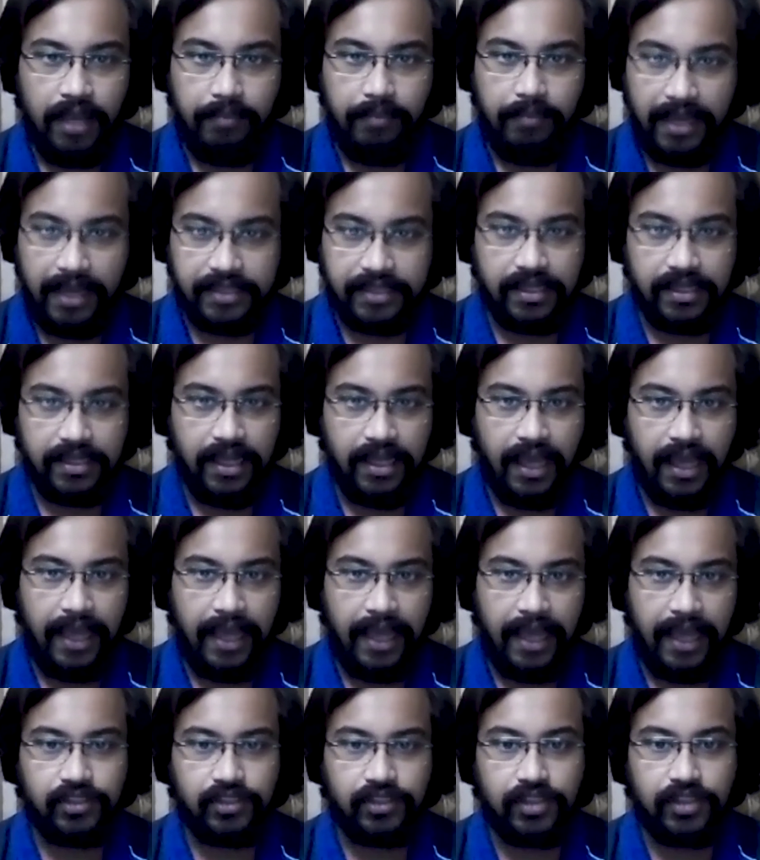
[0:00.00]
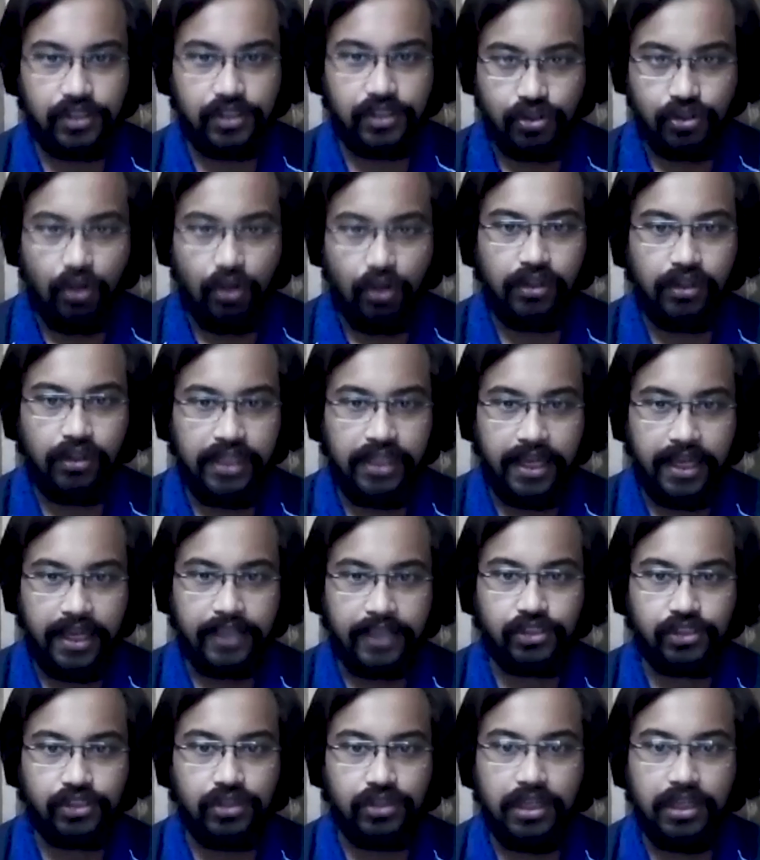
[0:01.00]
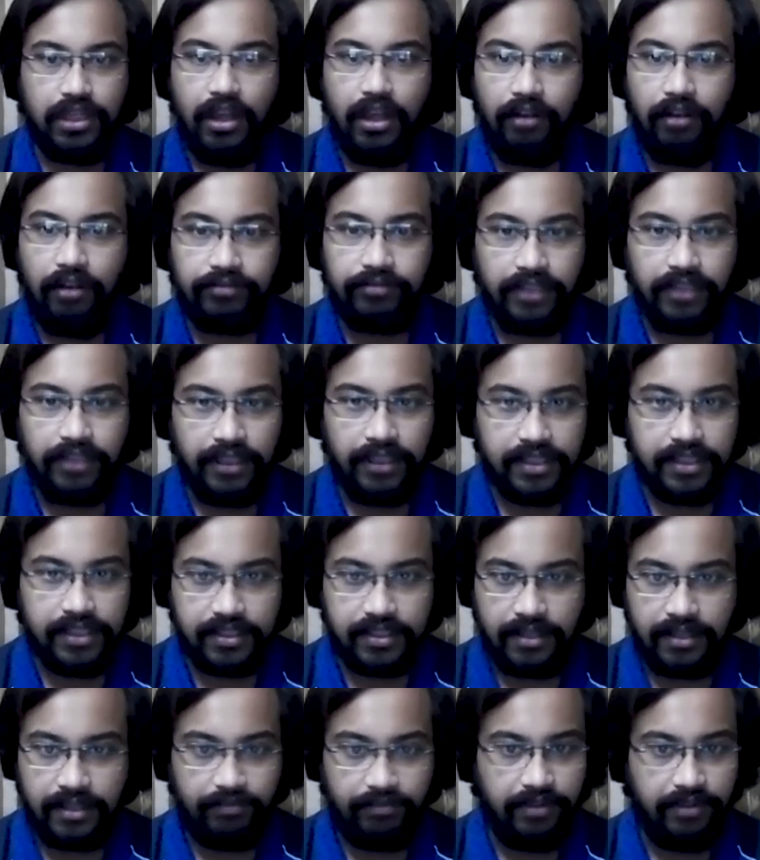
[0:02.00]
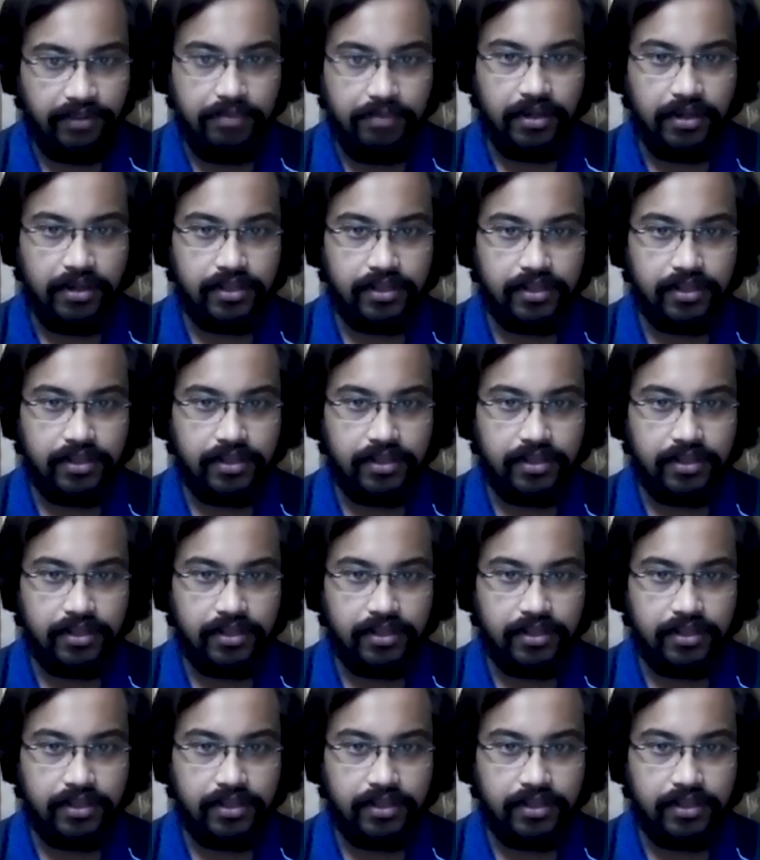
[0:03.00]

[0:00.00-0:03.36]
patella and the trochlea actually of the distal femur.